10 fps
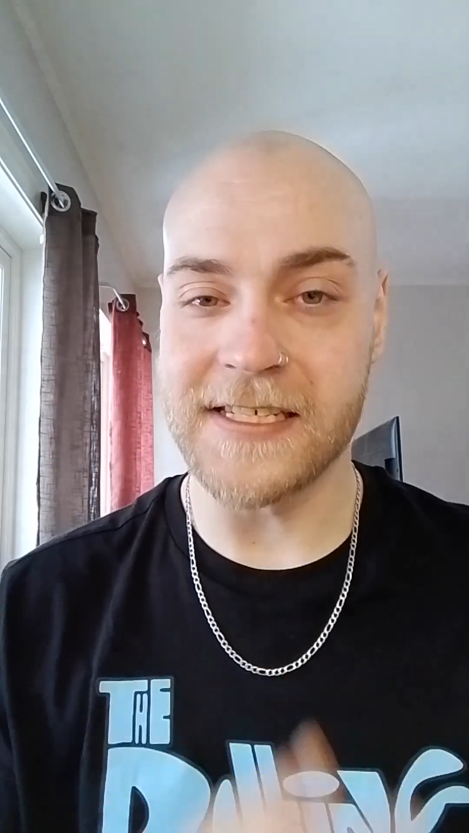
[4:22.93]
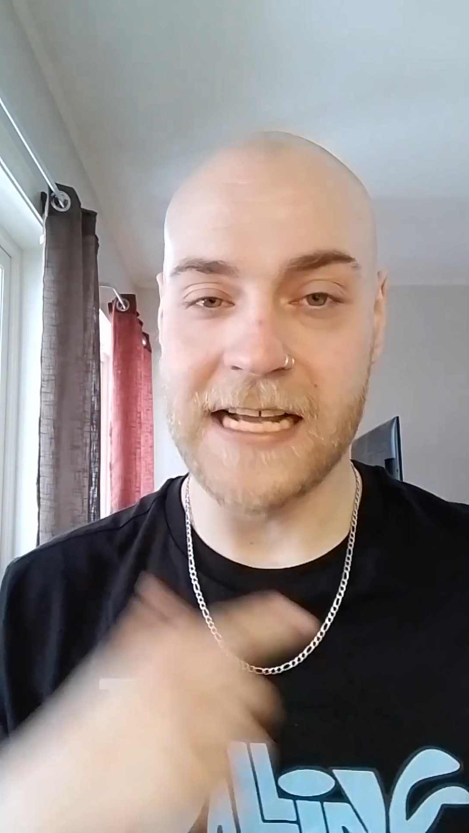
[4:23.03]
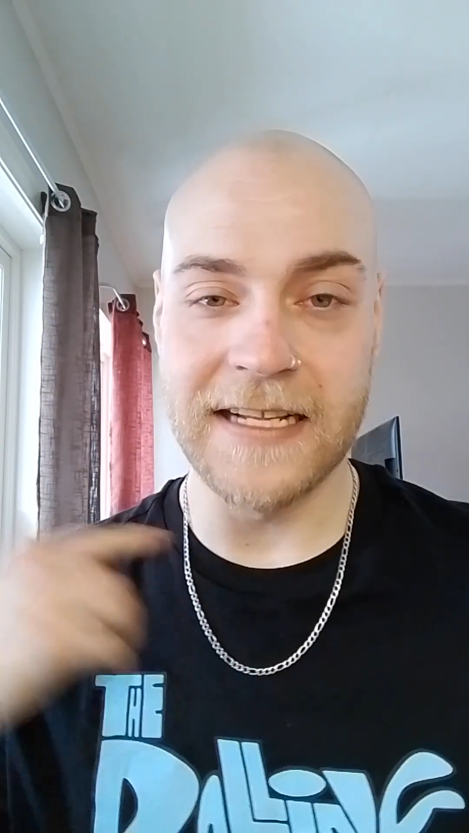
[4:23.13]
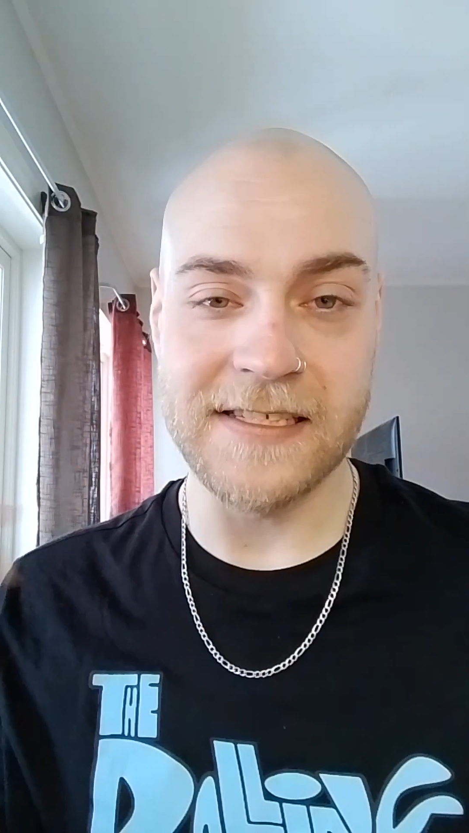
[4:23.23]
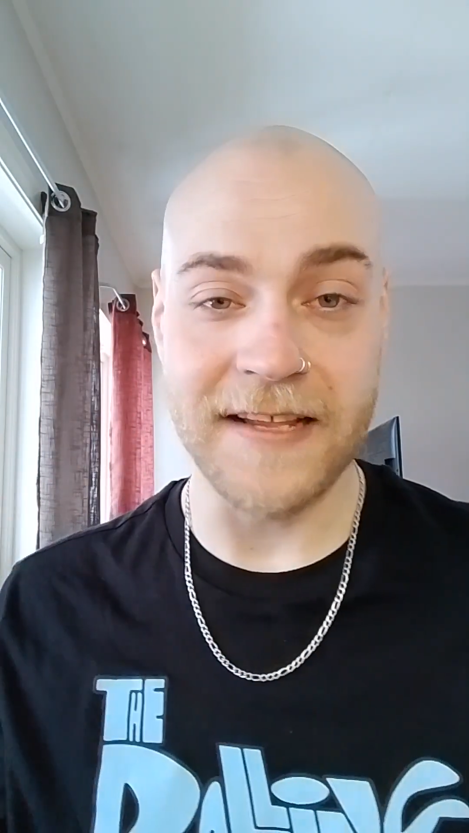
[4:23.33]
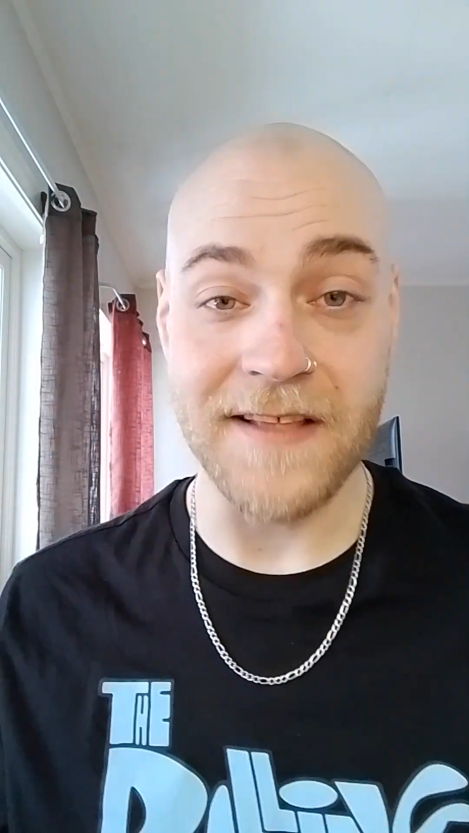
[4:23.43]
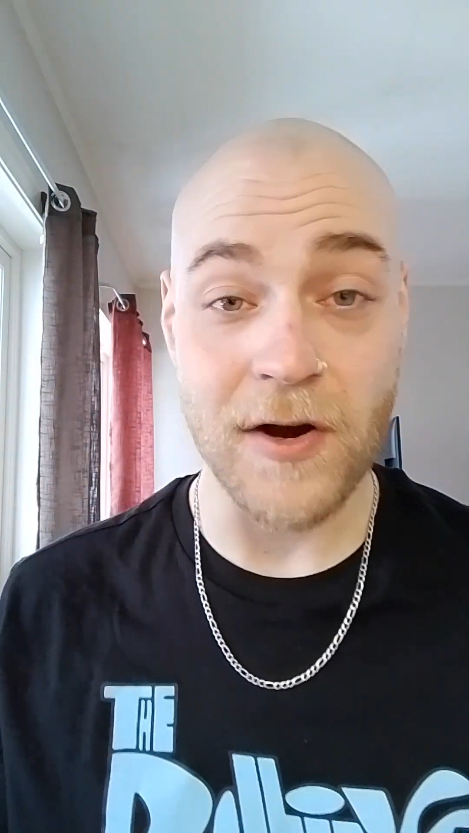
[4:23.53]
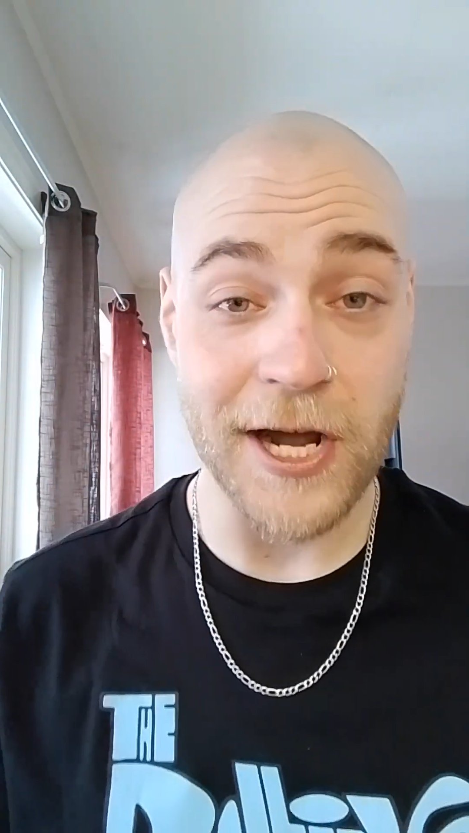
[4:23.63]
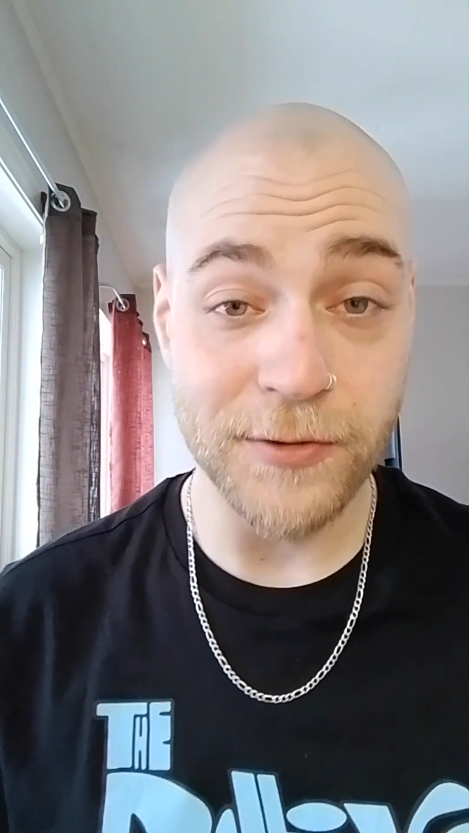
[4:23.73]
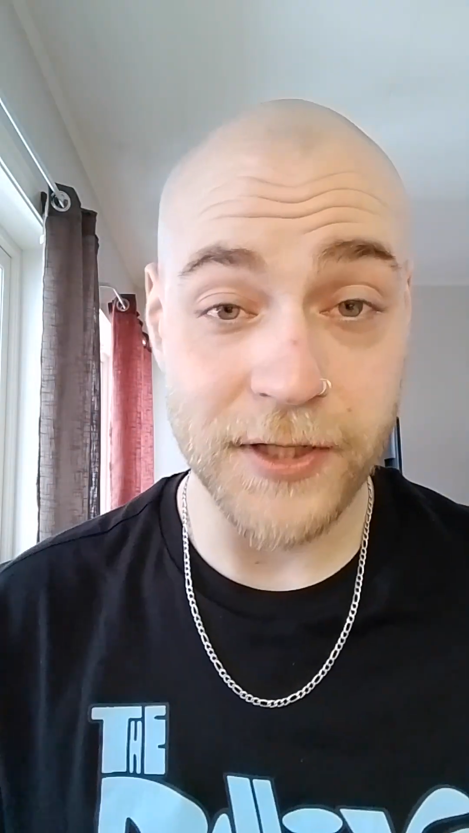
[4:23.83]
sense and
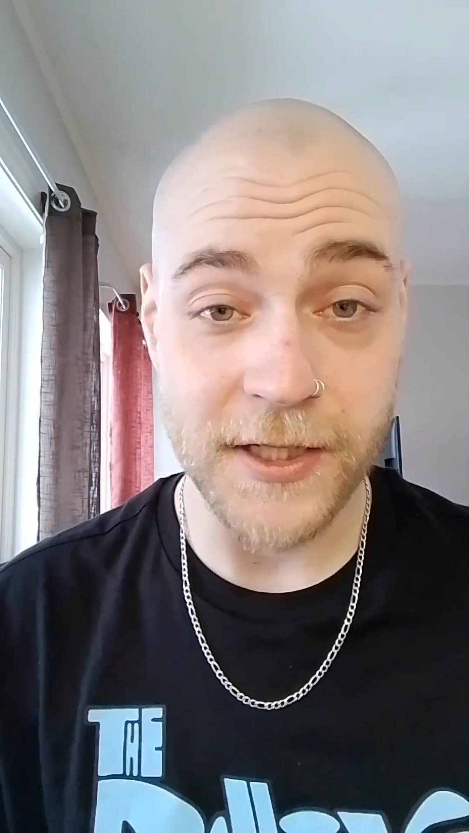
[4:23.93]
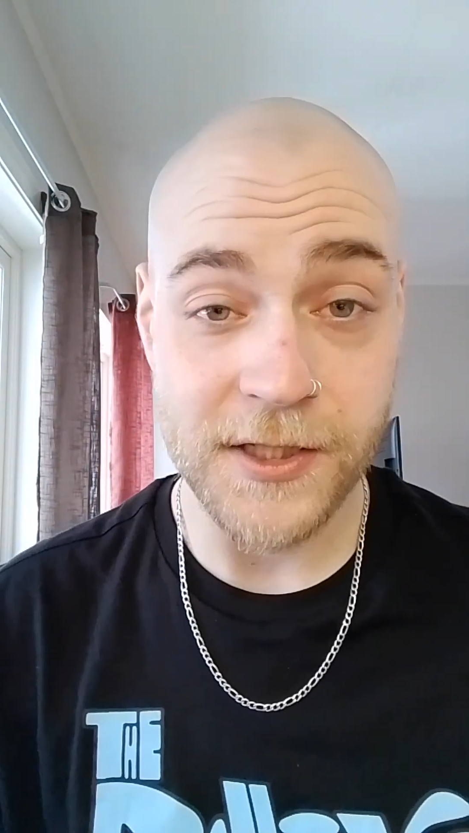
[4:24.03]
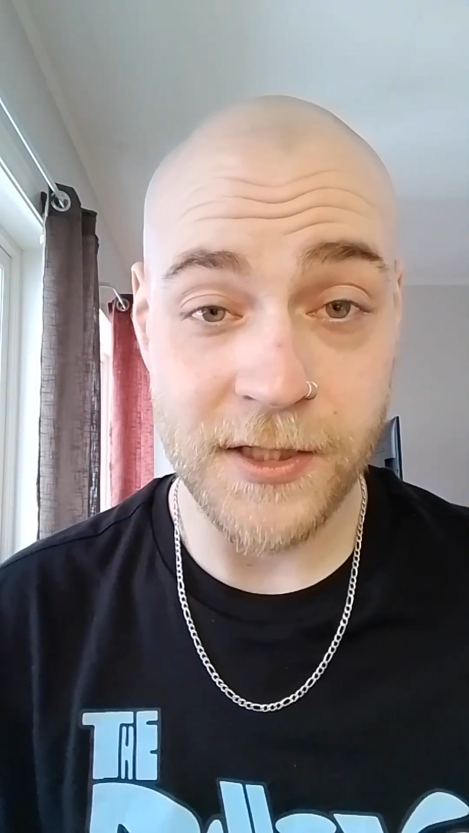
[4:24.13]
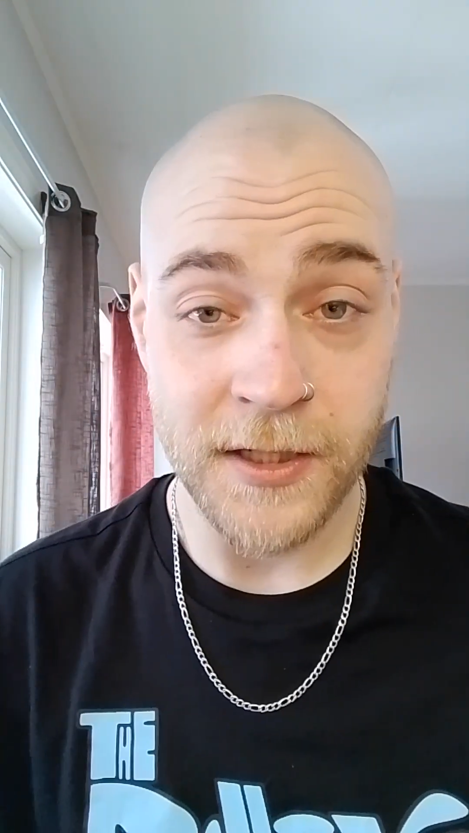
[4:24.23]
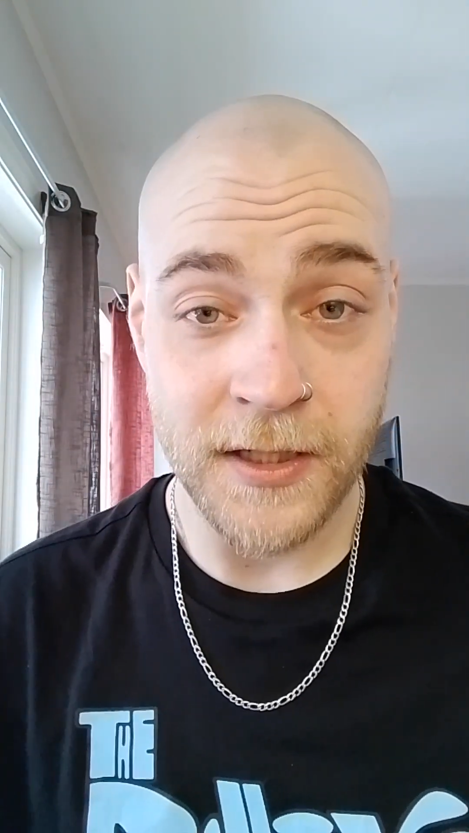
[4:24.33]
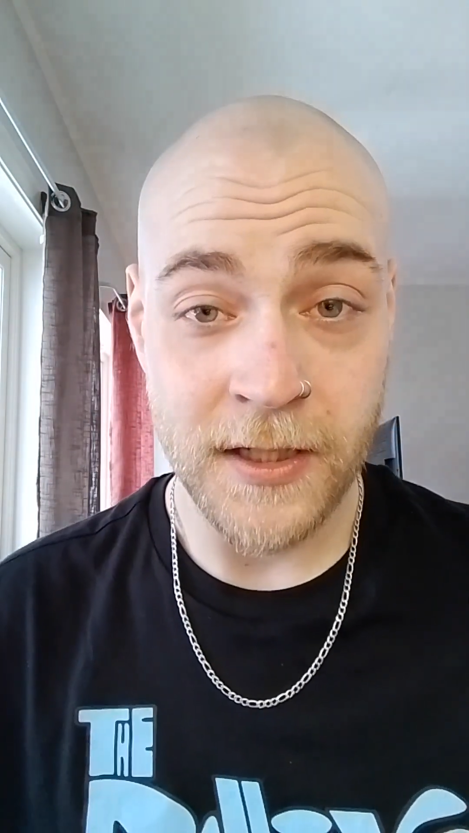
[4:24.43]
around us,